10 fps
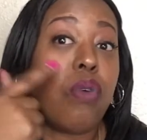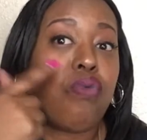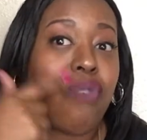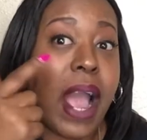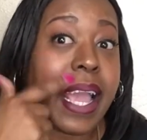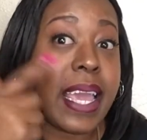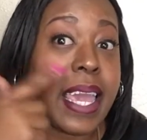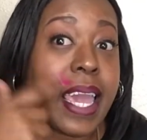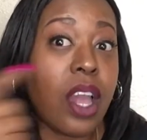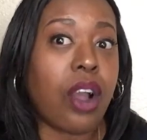right
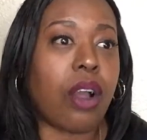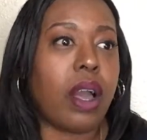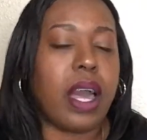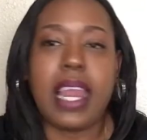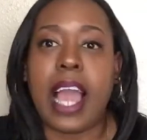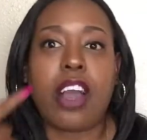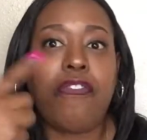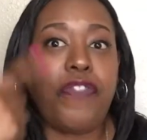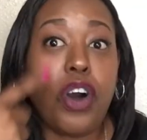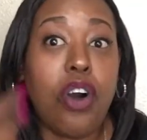here, like a
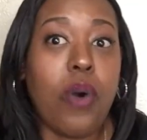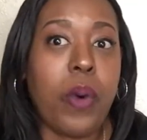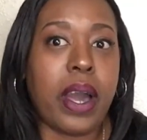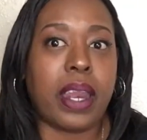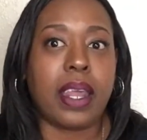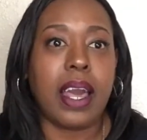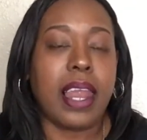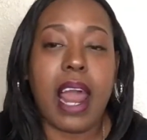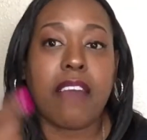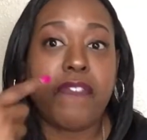full one,
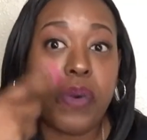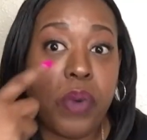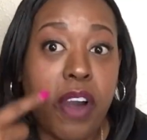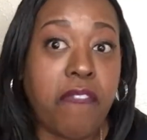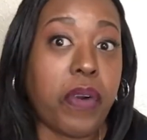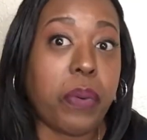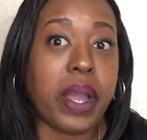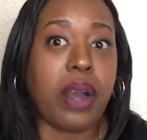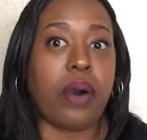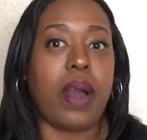like for real, for
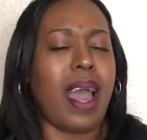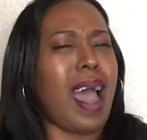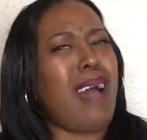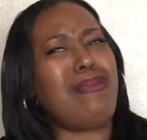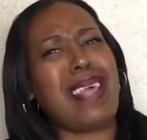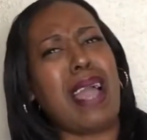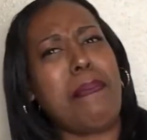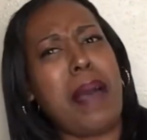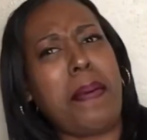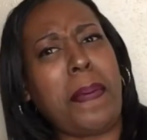real. I was like,
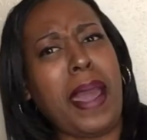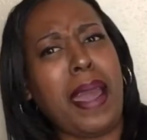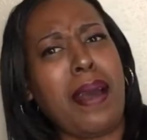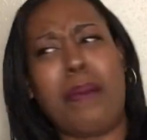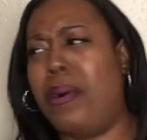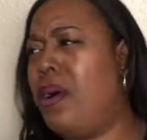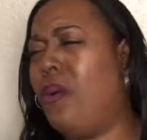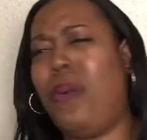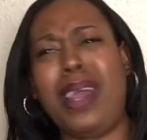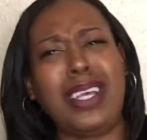Mama Pam,
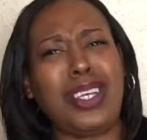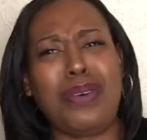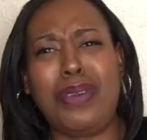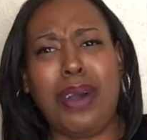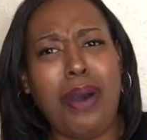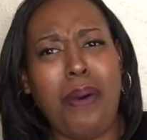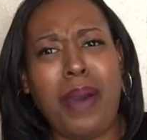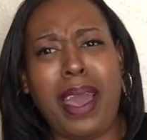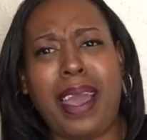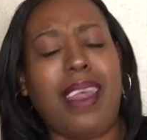what is
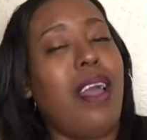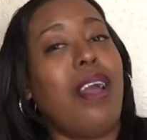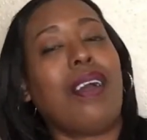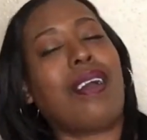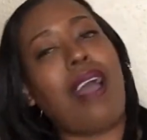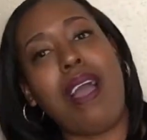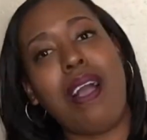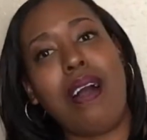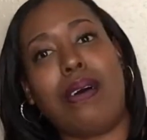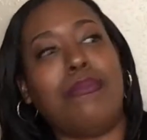you doing?
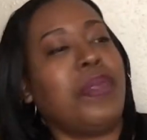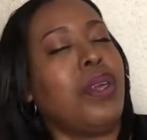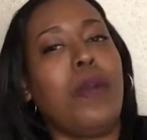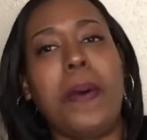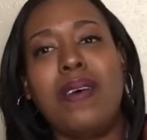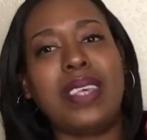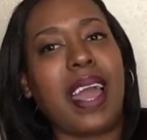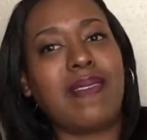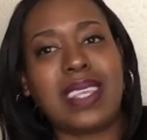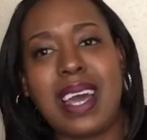Girl, you supposed to
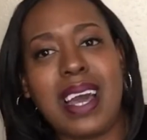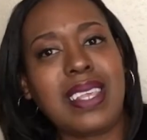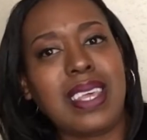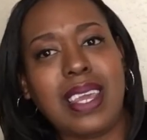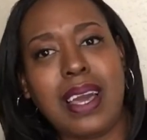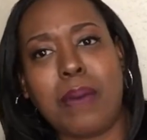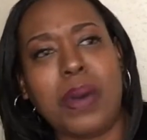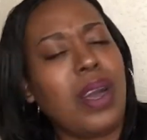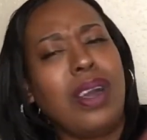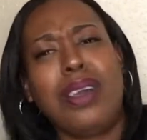have studs in them.
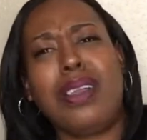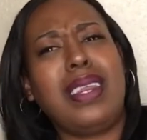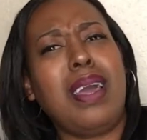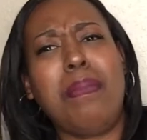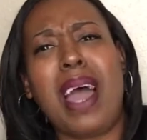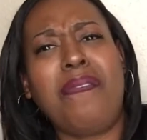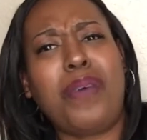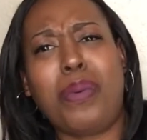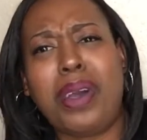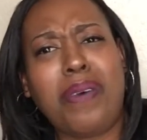Them not
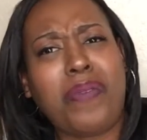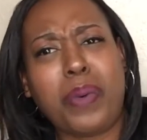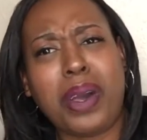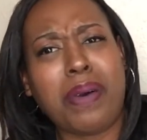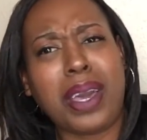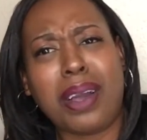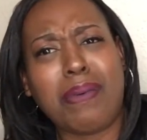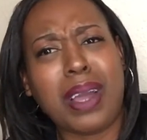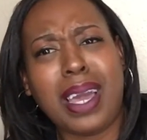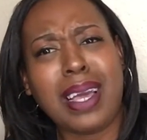for real, for real.
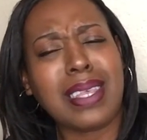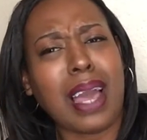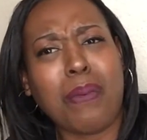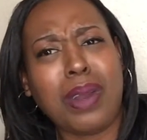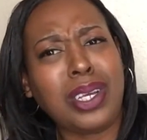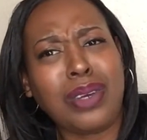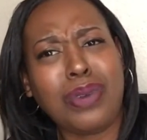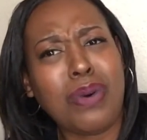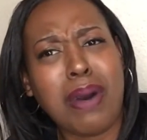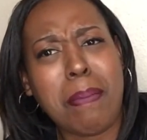Earrings, like what is
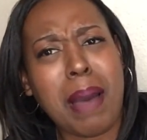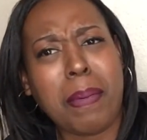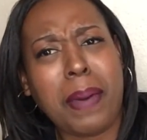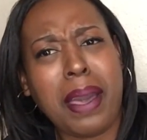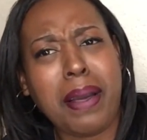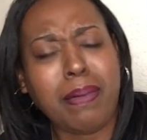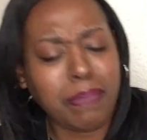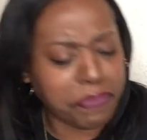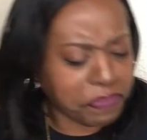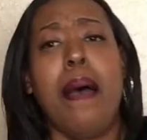you doing, Mama
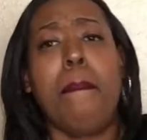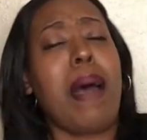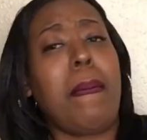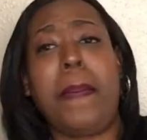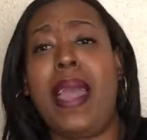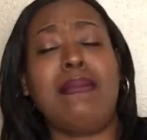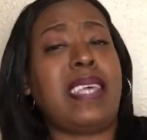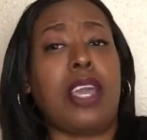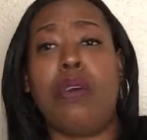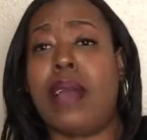Pam? Mama Pam
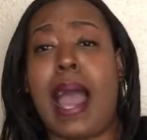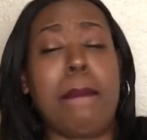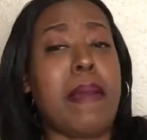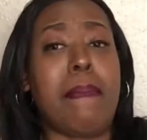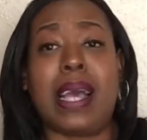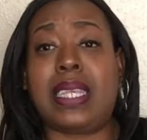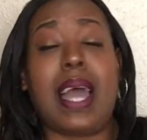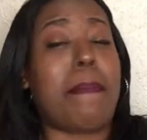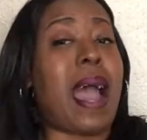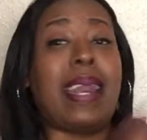said, you got me messed
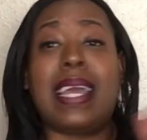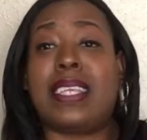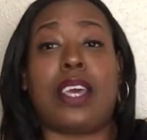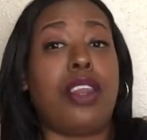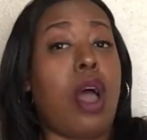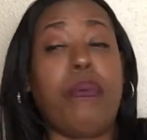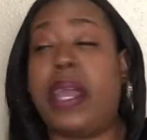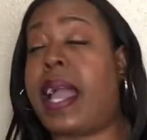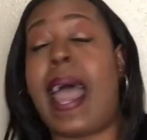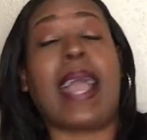up. I need to know,
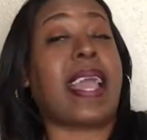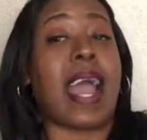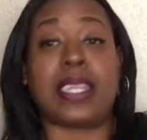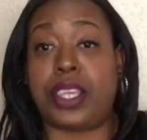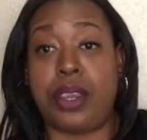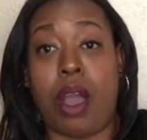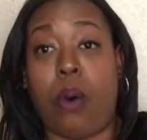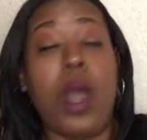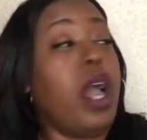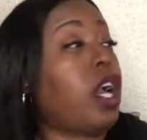nigga. I got to
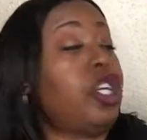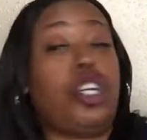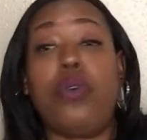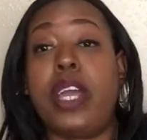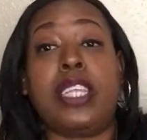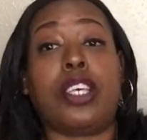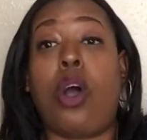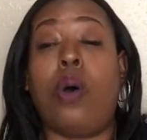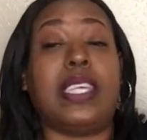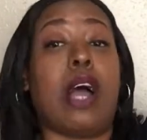know. Because you need to
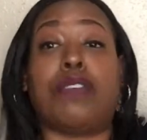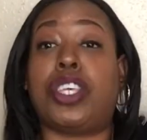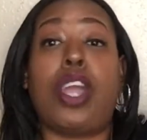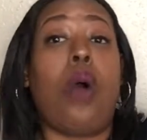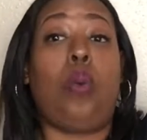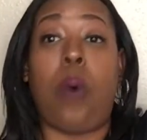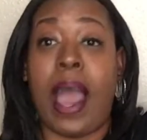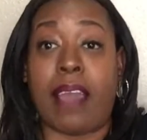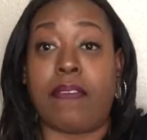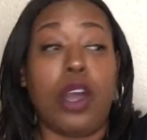go and talk to your
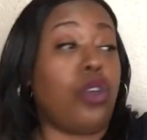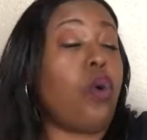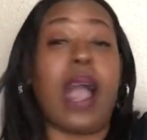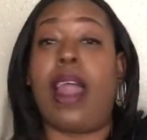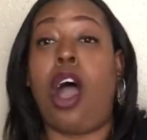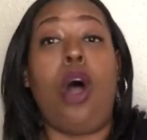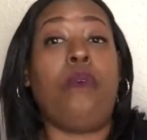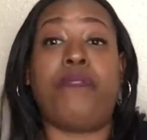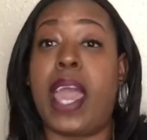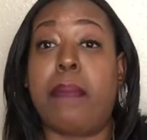wife. You got a
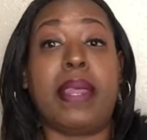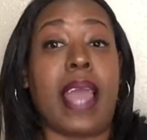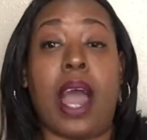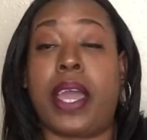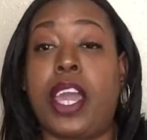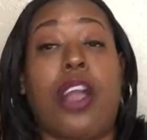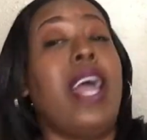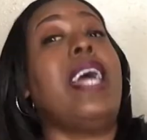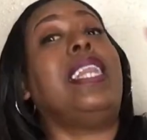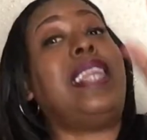whole family out here.
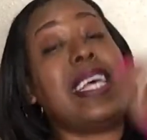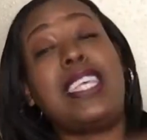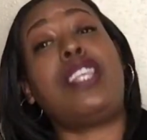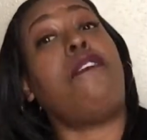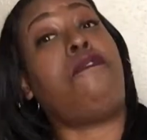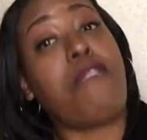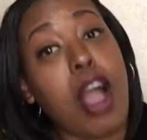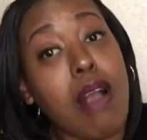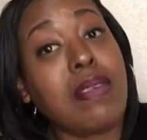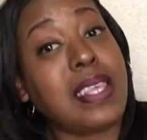This is the
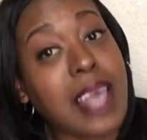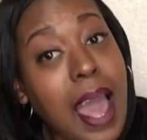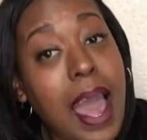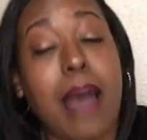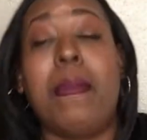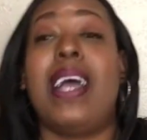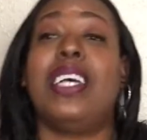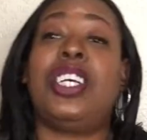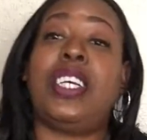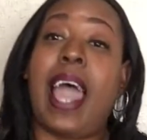first time.
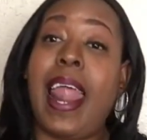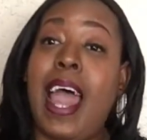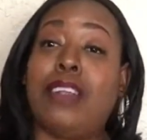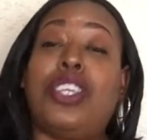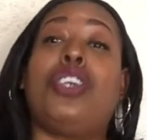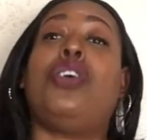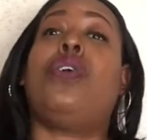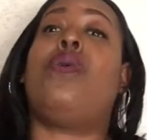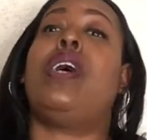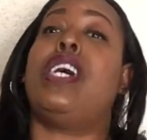Shout out to
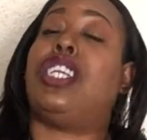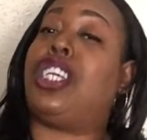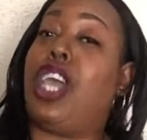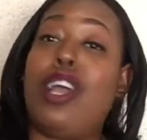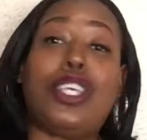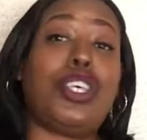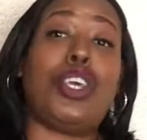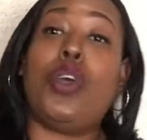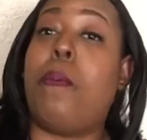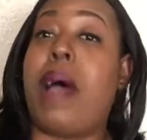you. Cheers to
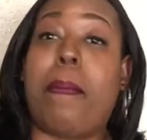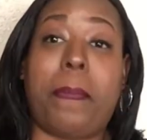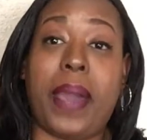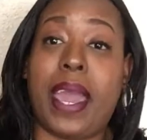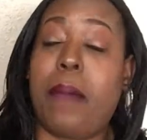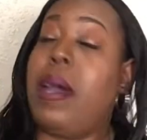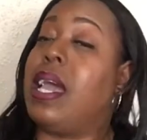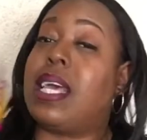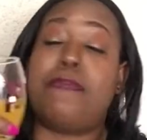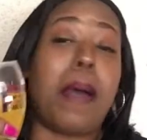you, Mama Pam.
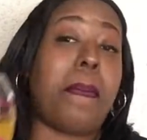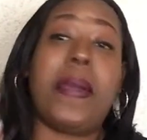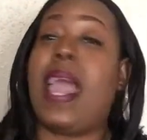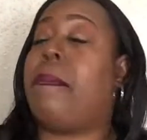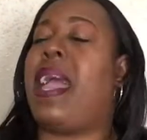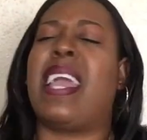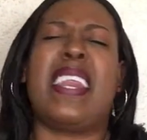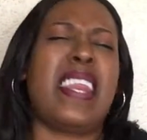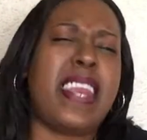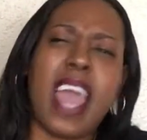Because Mama Pam
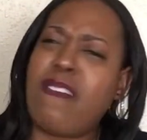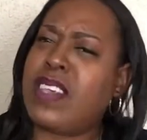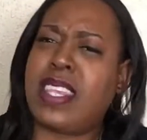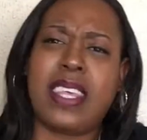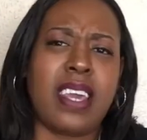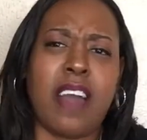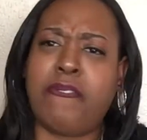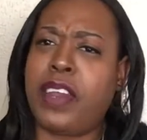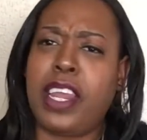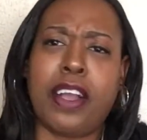ain't never stood
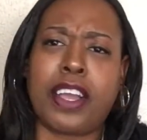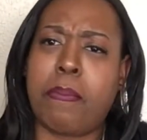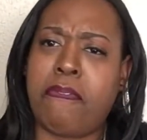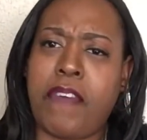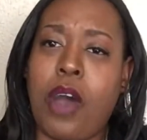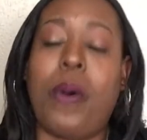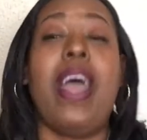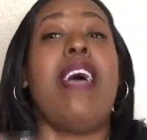up for Lyrica before.